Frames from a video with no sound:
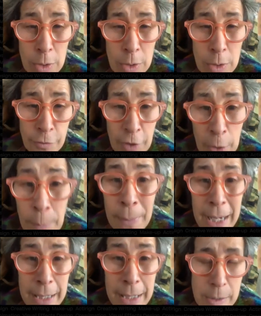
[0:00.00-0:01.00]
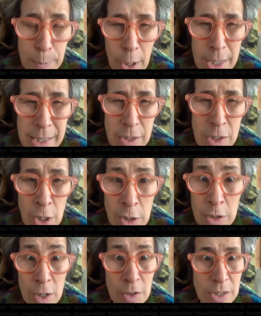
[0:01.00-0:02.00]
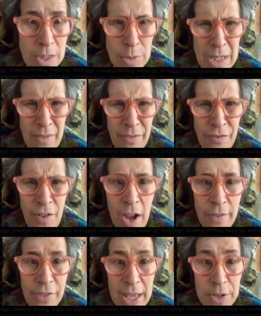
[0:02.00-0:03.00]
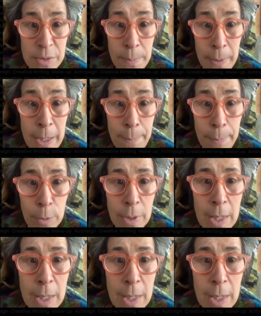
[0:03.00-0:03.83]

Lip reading: Filmmakers Prize at Sundance. It was like 5,000 people.